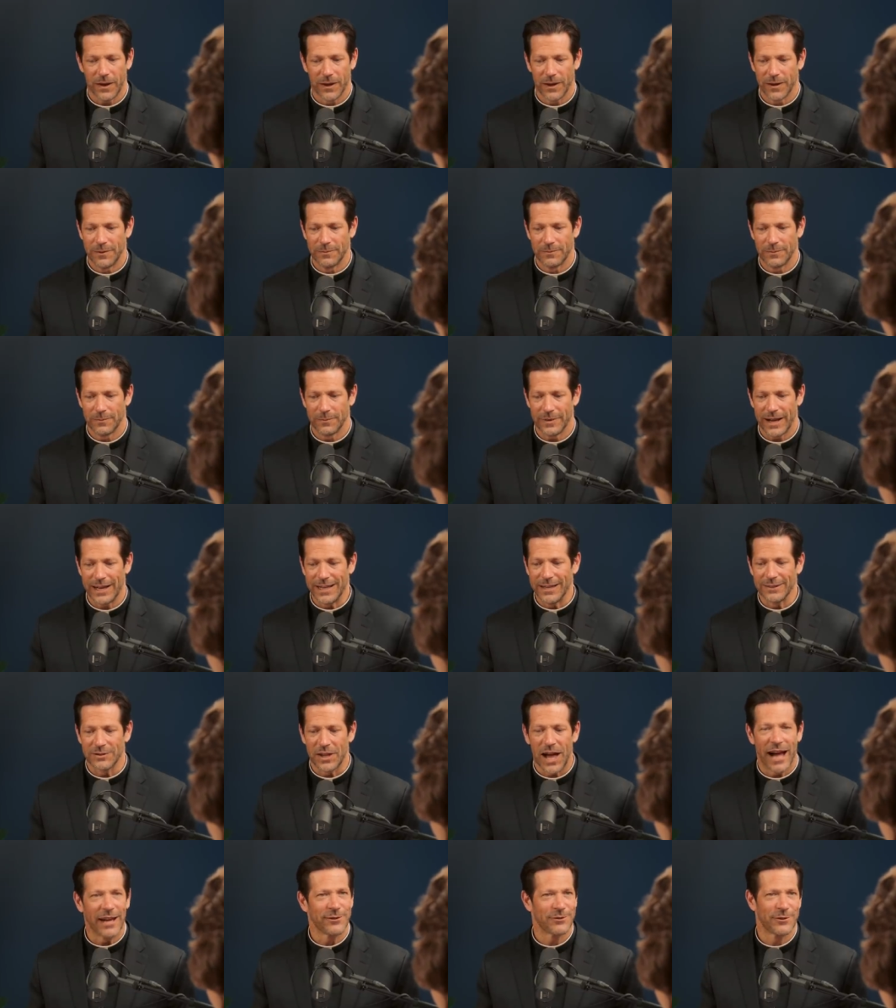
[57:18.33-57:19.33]
um, any
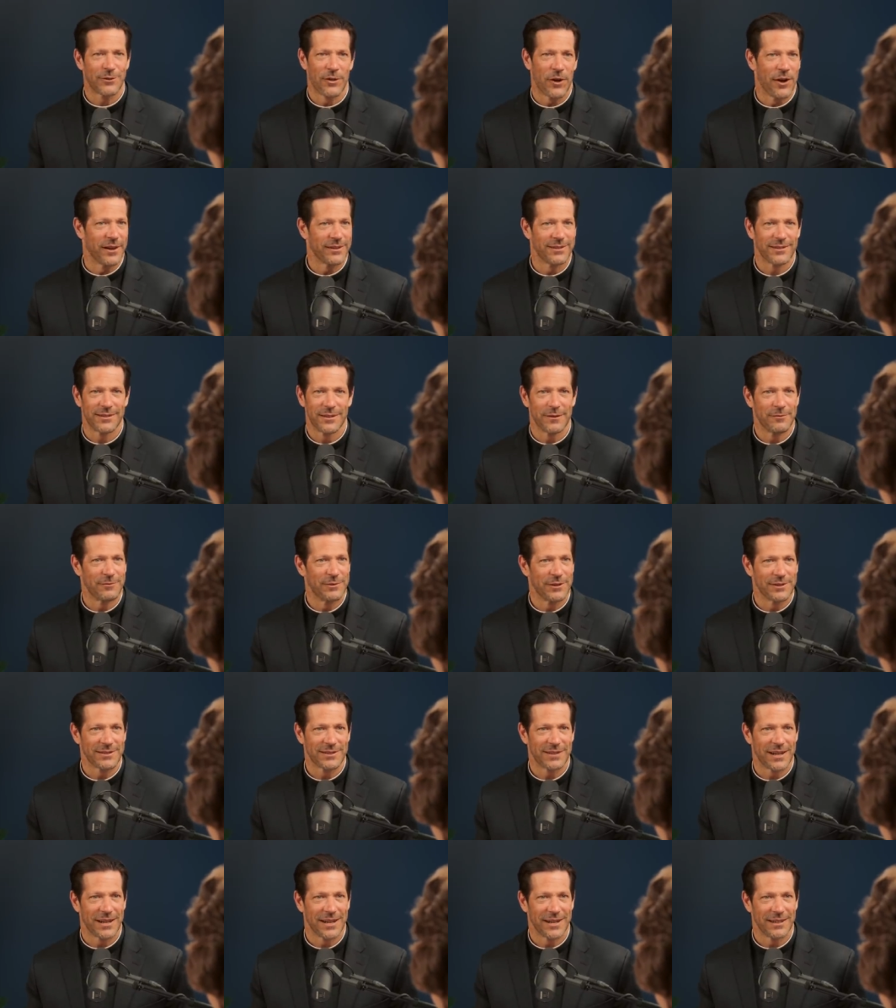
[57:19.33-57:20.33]
last thoughts of
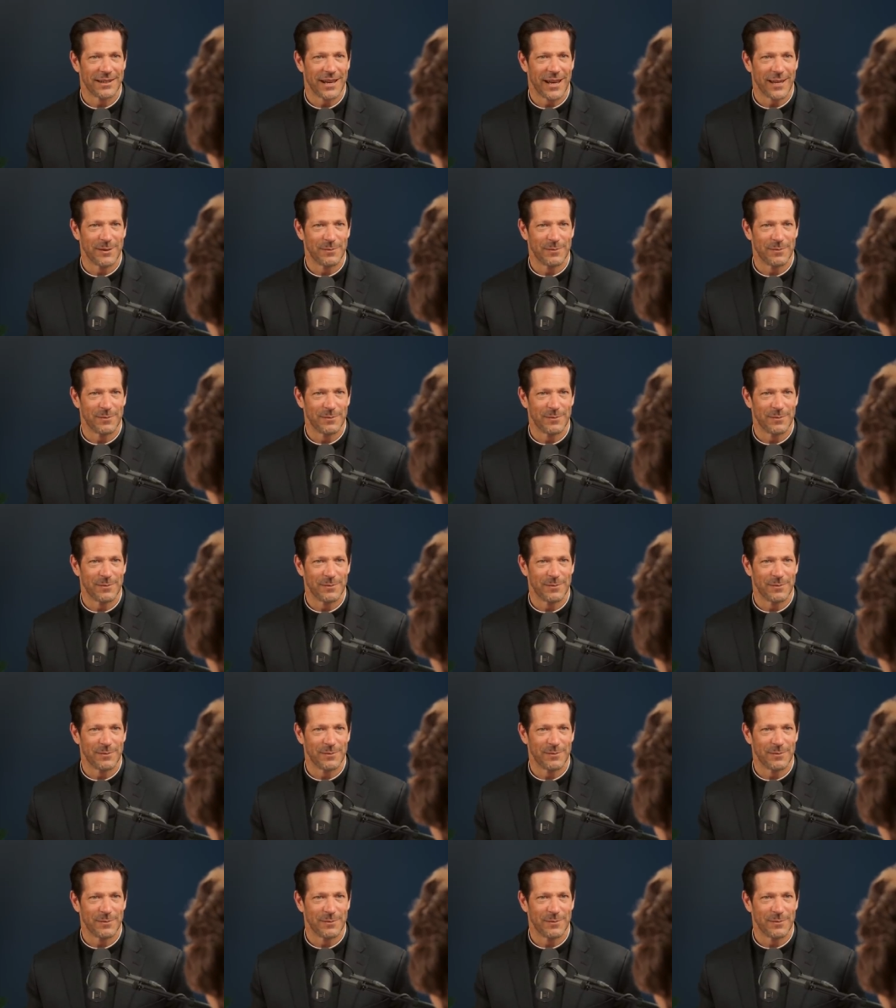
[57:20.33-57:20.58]
just kind of